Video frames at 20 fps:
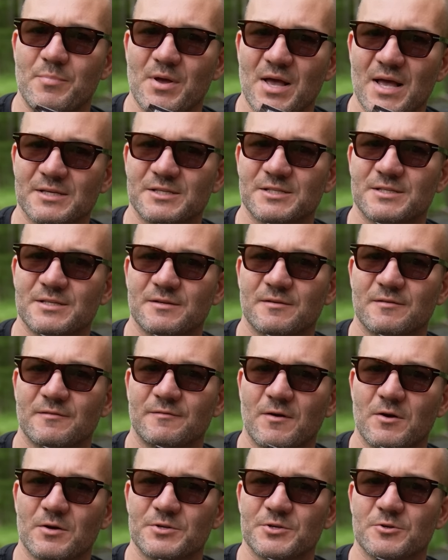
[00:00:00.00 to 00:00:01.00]
best
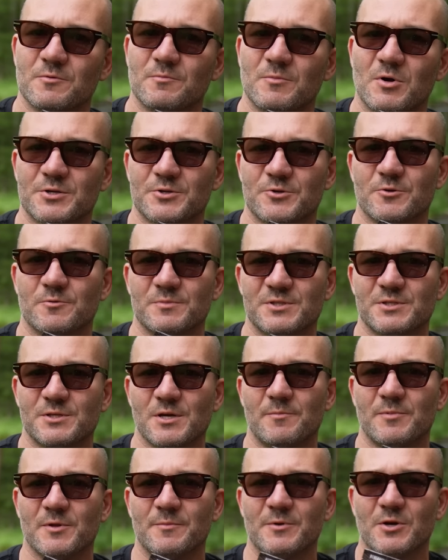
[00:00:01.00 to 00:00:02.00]
functional mushroom
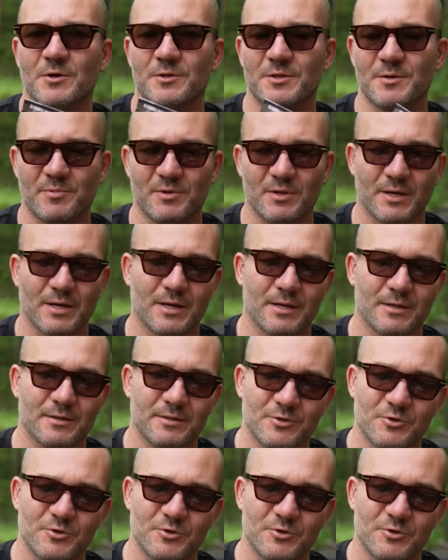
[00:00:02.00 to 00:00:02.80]
supplement on the planet.